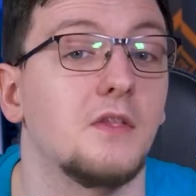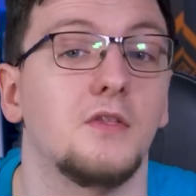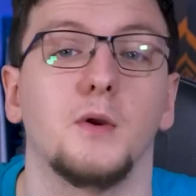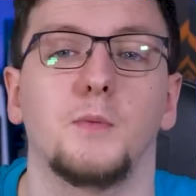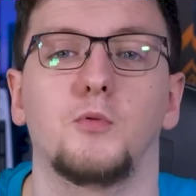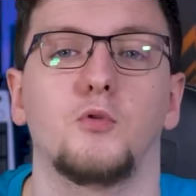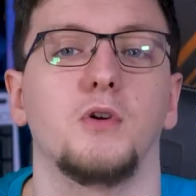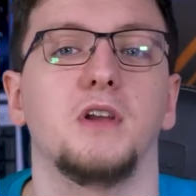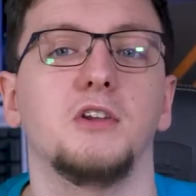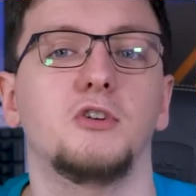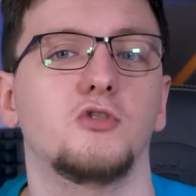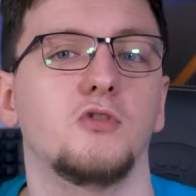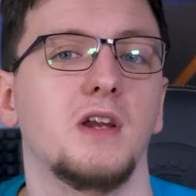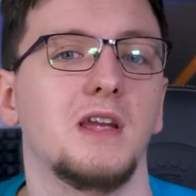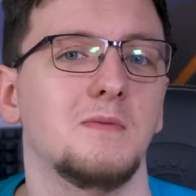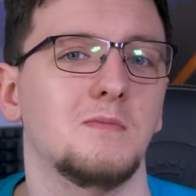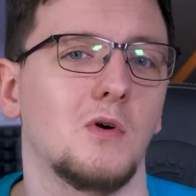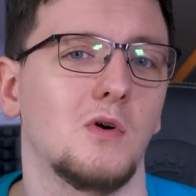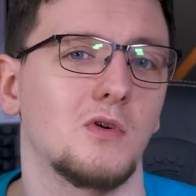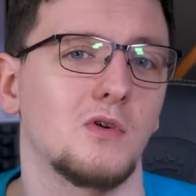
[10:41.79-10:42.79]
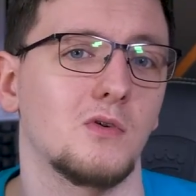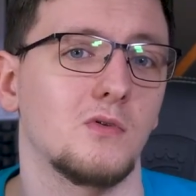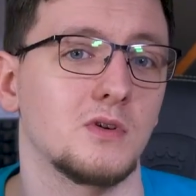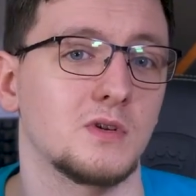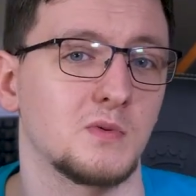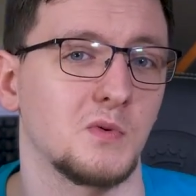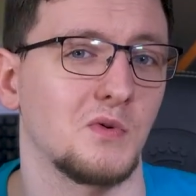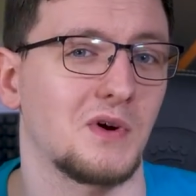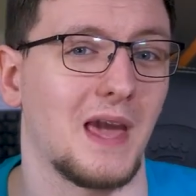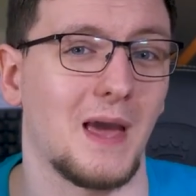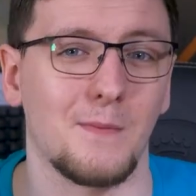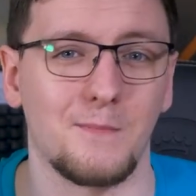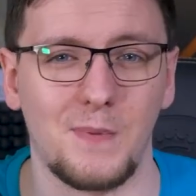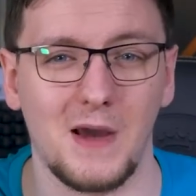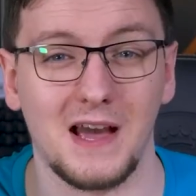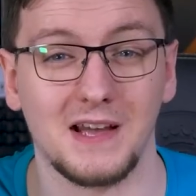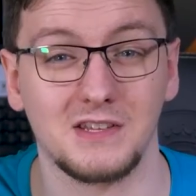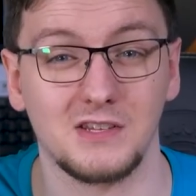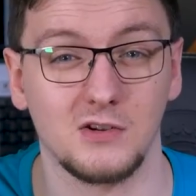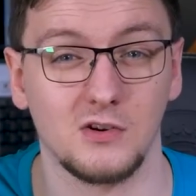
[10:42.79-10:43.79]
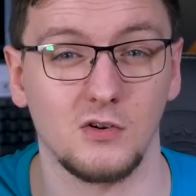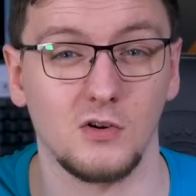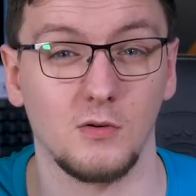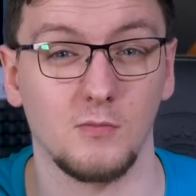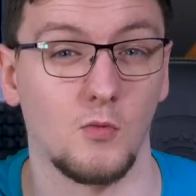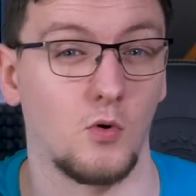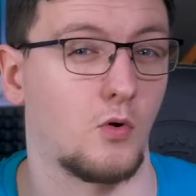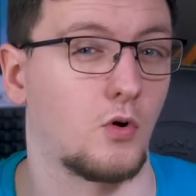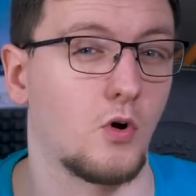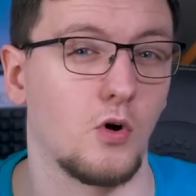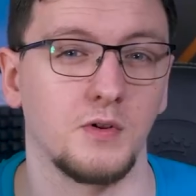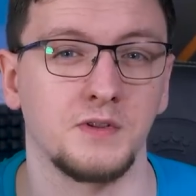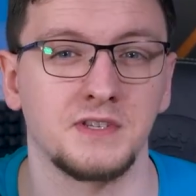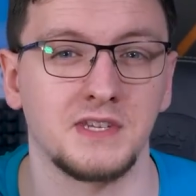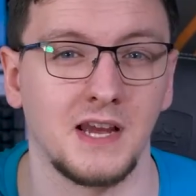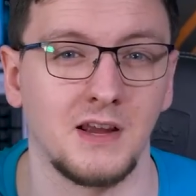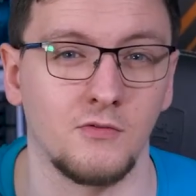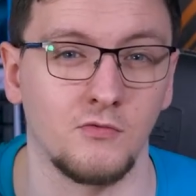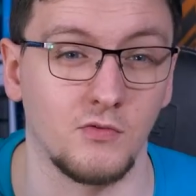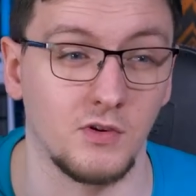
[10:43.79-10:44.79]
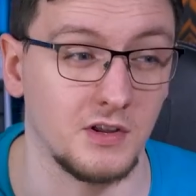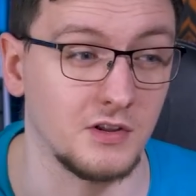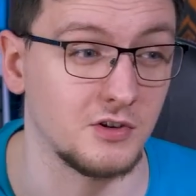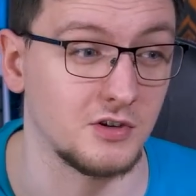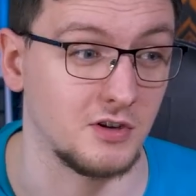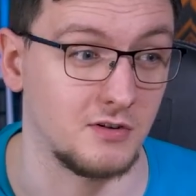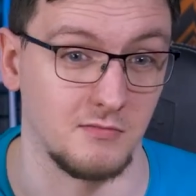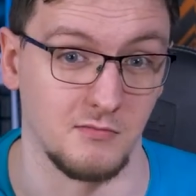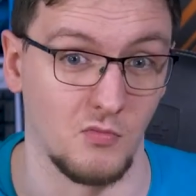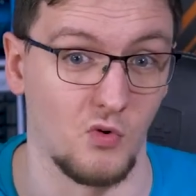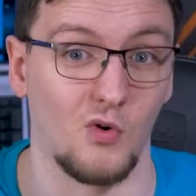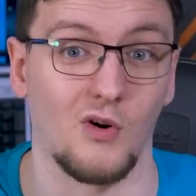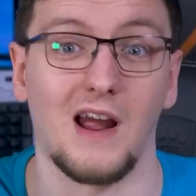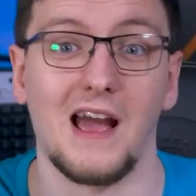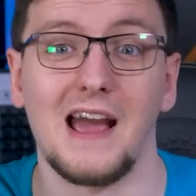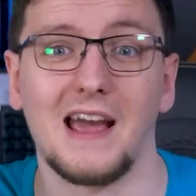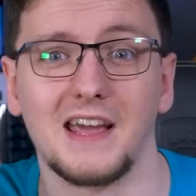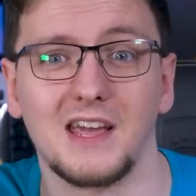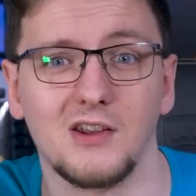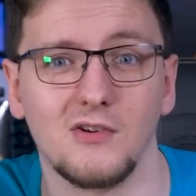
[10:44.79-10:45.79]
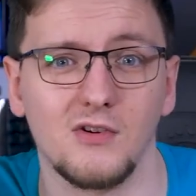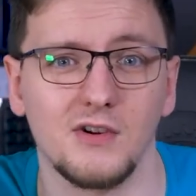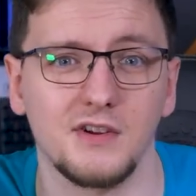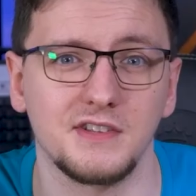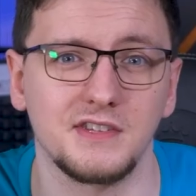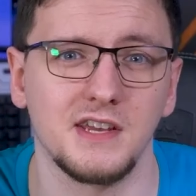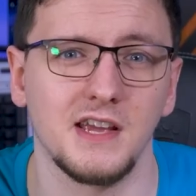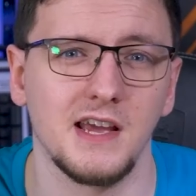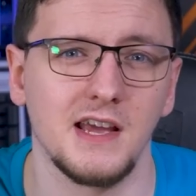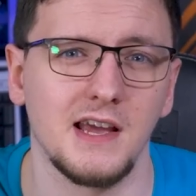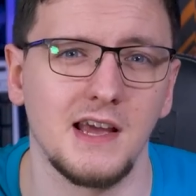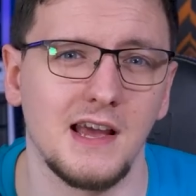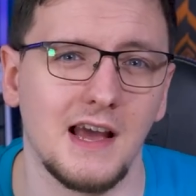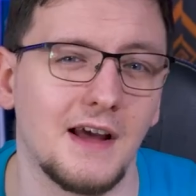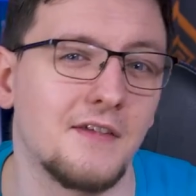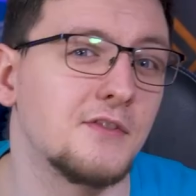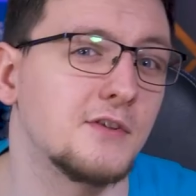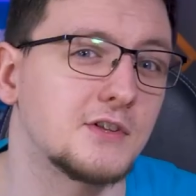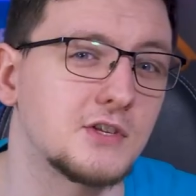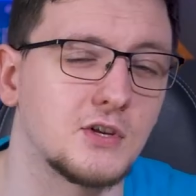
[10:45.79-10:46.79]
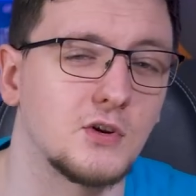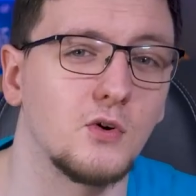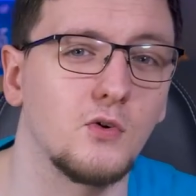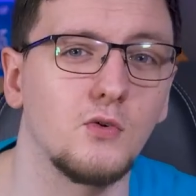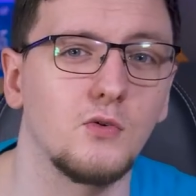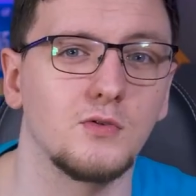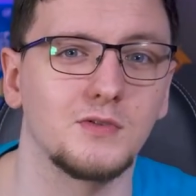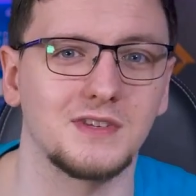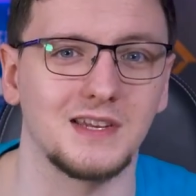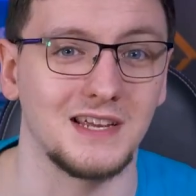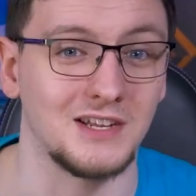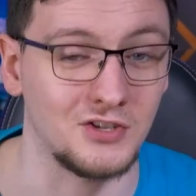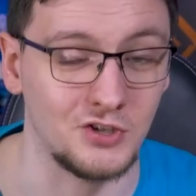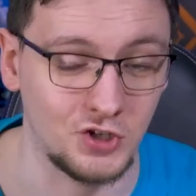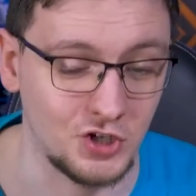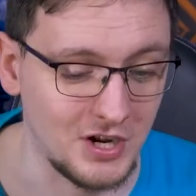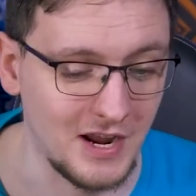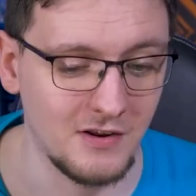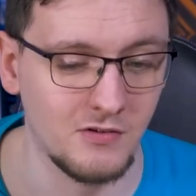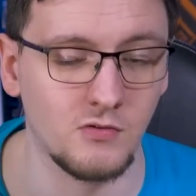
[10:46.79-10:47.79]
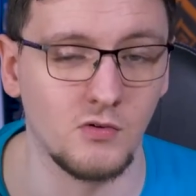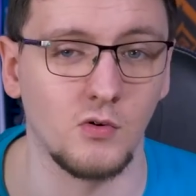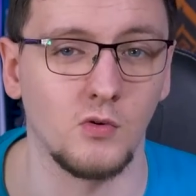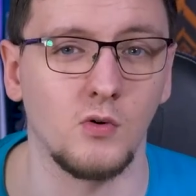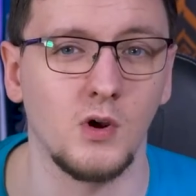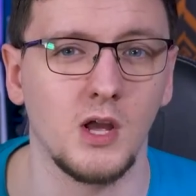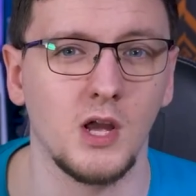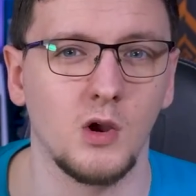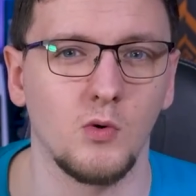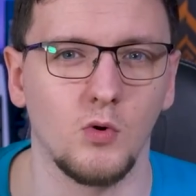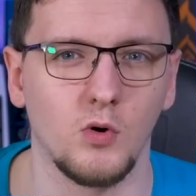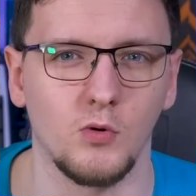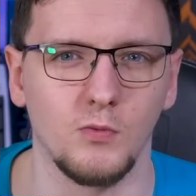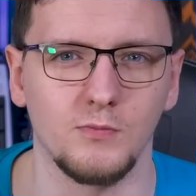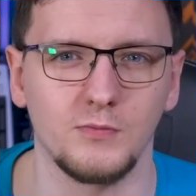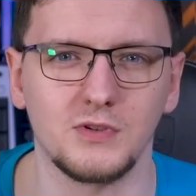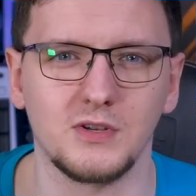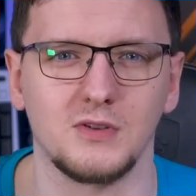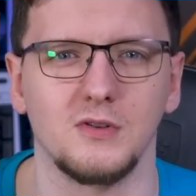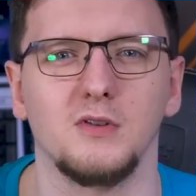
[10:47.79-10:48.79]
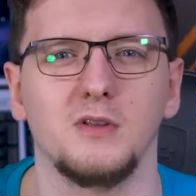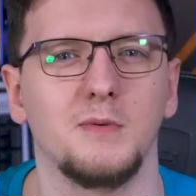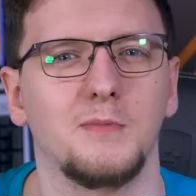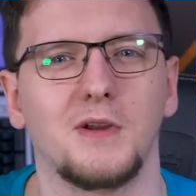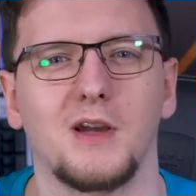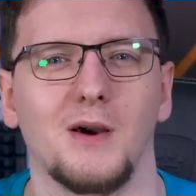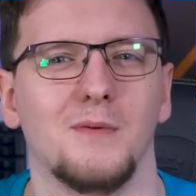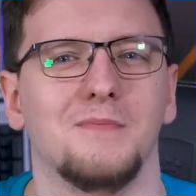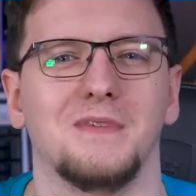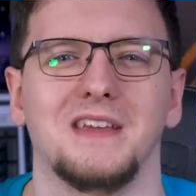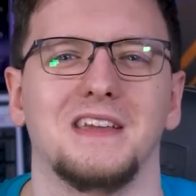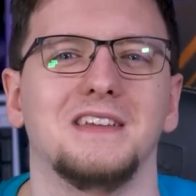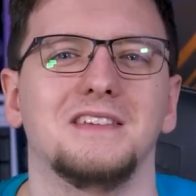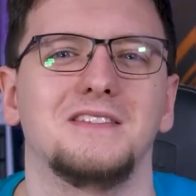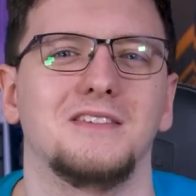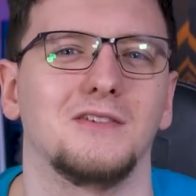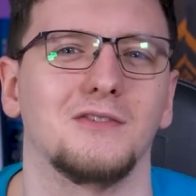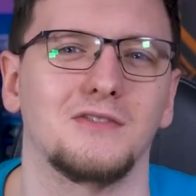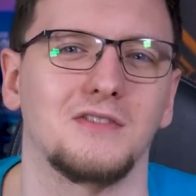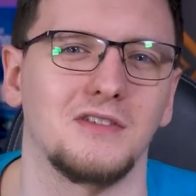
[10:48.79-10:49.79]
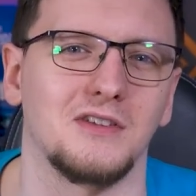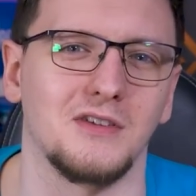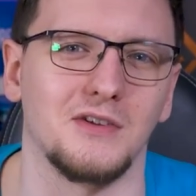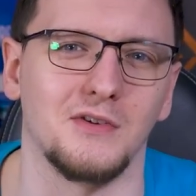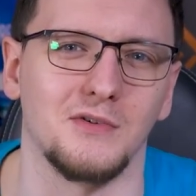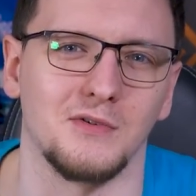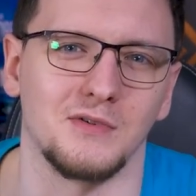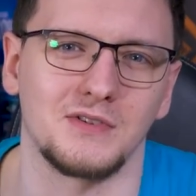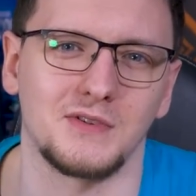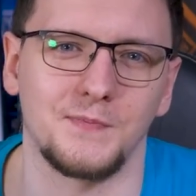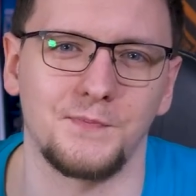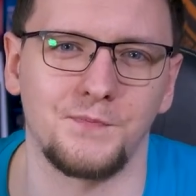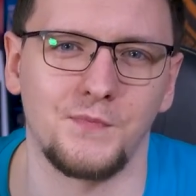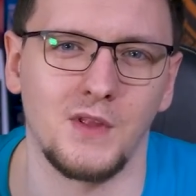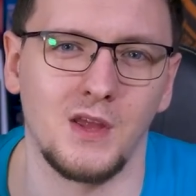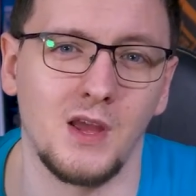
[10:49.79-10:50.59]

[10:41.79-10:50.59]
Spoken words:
The pre-trained models will get better, more content rich and more accurate, and the tools in general will slowly become easier to use.